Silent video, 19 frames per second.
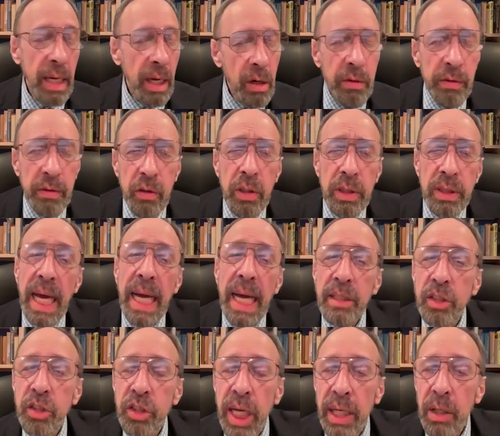and of course I
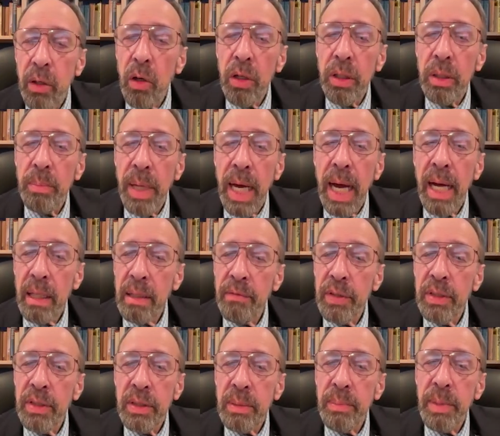had to check all the
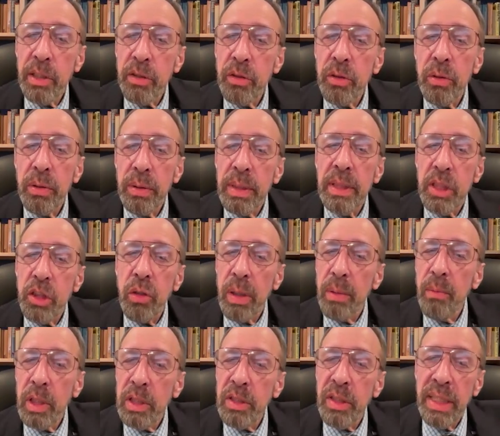biographies to make sure this
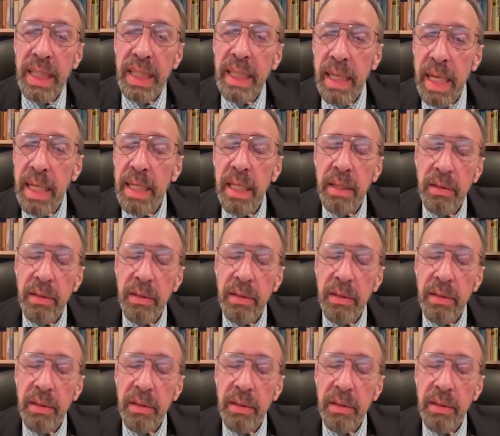story wasn't in any